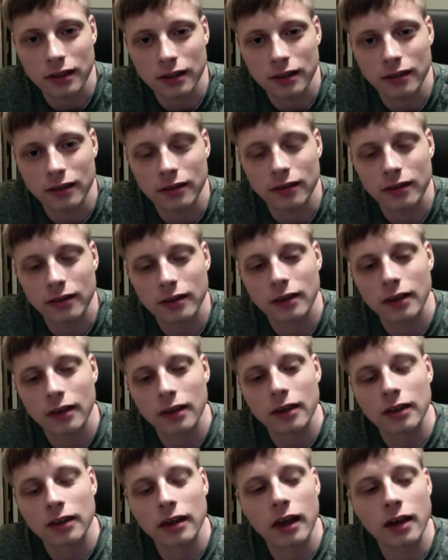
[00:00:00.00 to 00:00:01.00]
And
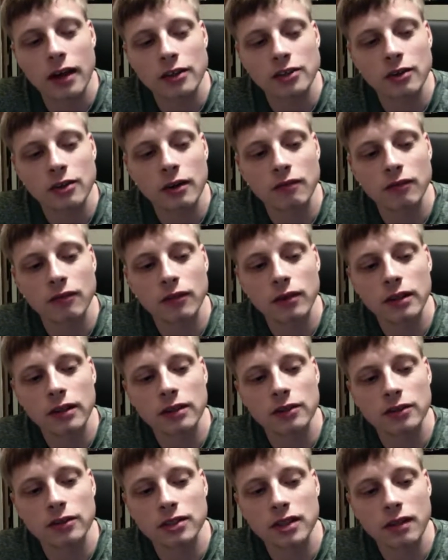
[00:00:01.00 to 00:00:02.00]
yeah, so I feel like
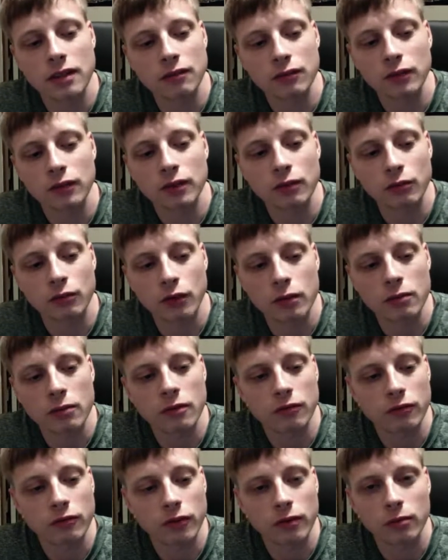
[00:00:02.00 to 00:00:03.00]
there's definitely room
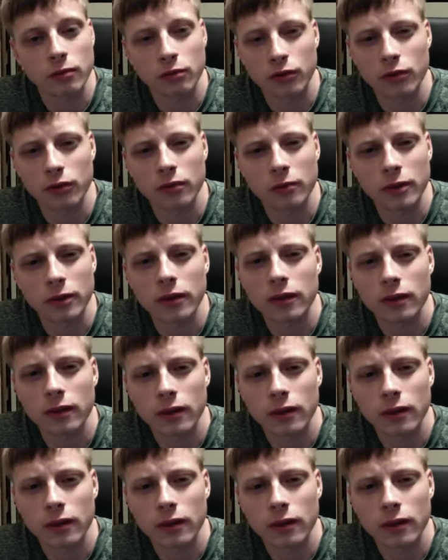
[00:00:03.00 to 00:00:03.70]
for improvement